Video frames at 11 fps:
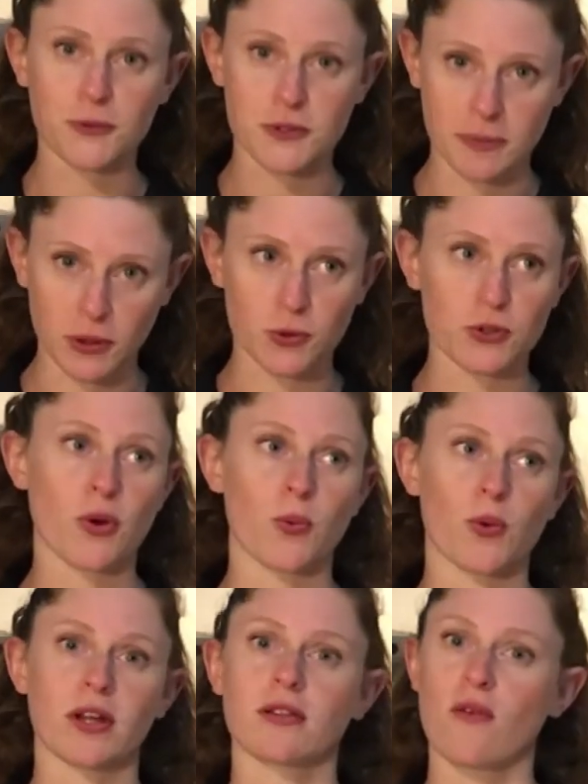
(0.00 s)
was built
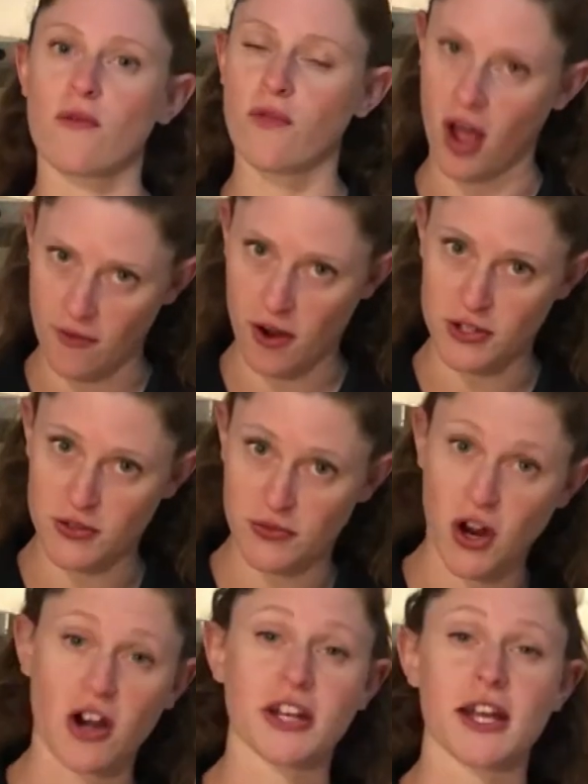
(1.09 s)
with 5 hours of
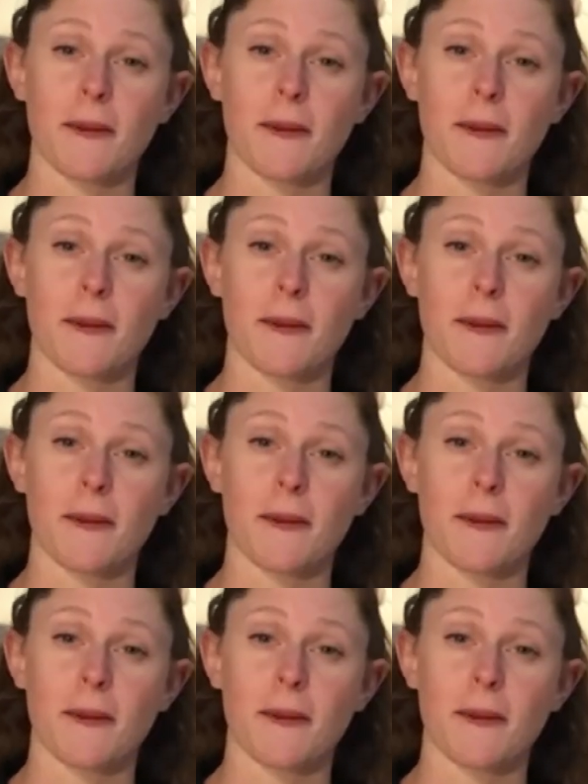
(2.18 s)
gardening